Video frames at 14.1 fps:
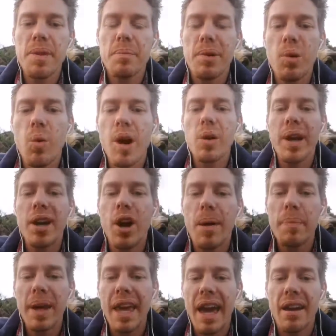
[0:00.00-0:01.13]
But what are we
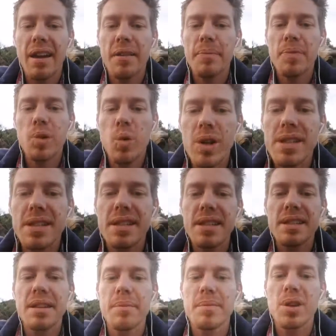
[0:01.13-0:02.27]
copycatting? What
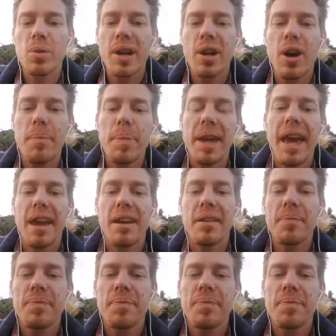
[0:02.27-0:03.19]
systems are we copycatting?